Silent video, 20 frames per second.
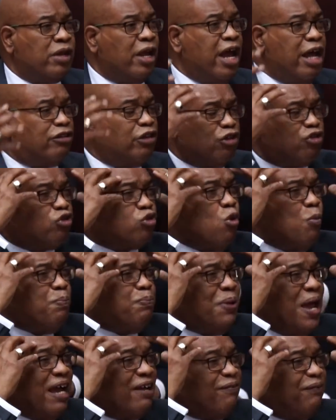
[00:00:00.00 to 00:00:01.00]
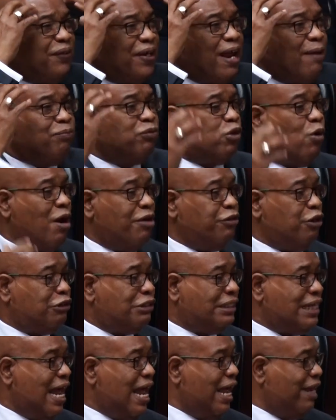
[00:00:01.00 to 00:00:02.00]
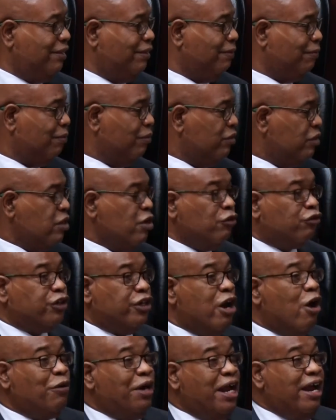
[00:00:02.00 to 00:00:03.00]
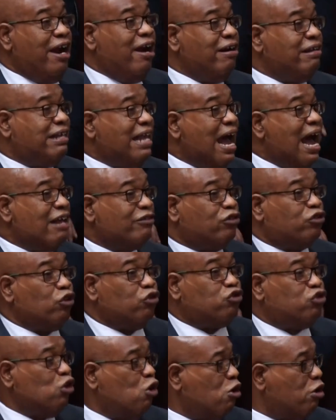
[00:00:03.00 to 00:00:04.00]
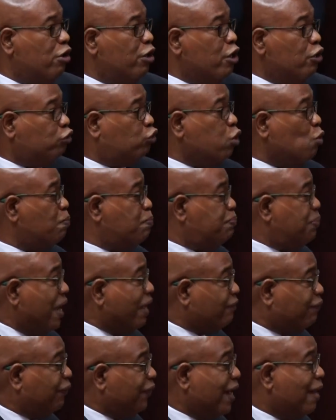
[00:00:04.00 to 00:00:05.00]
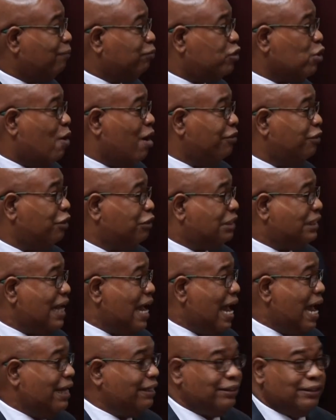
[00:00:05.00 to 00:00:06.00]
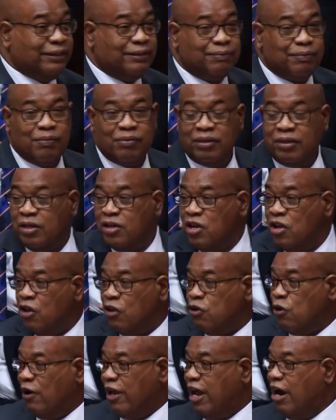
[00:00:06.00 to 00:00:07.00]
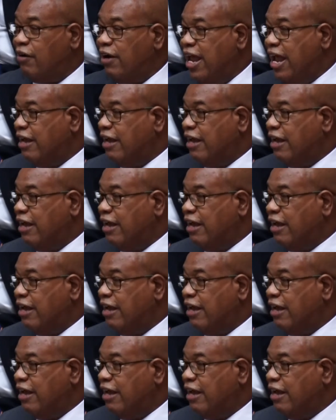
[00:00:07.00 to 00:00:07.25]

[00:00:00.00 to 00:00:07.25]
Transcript: It is too big for them to understand. So now they hear gas to shore, too big for them to understand. You hear